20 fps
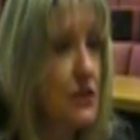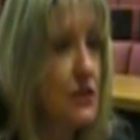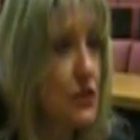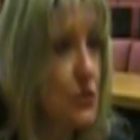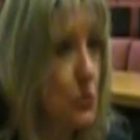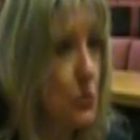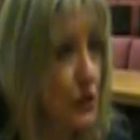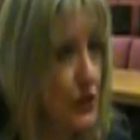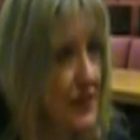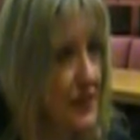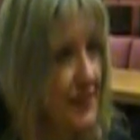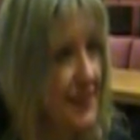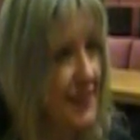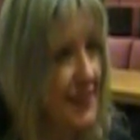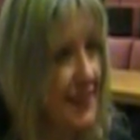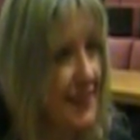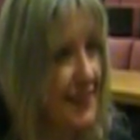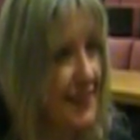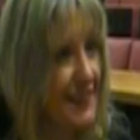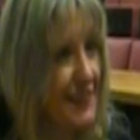to what
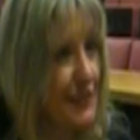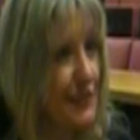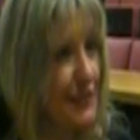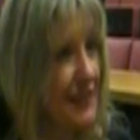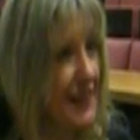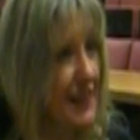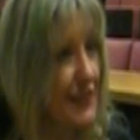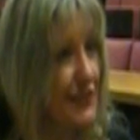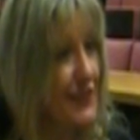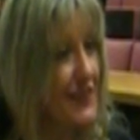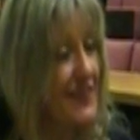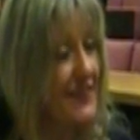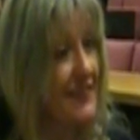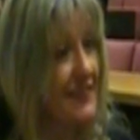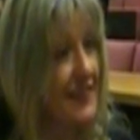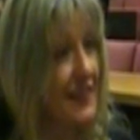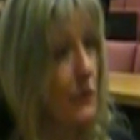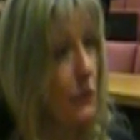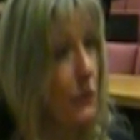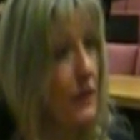extent you can actually
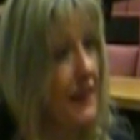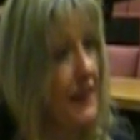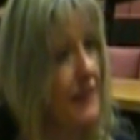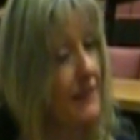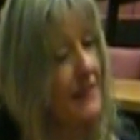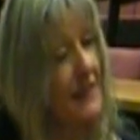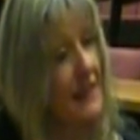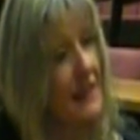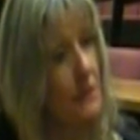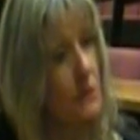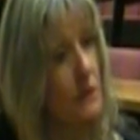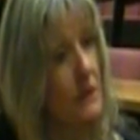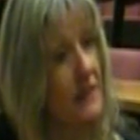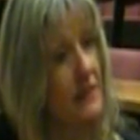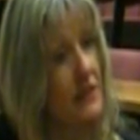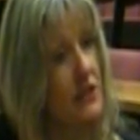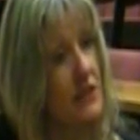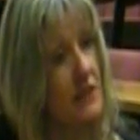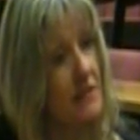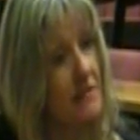think without
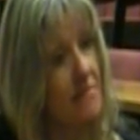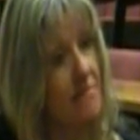language,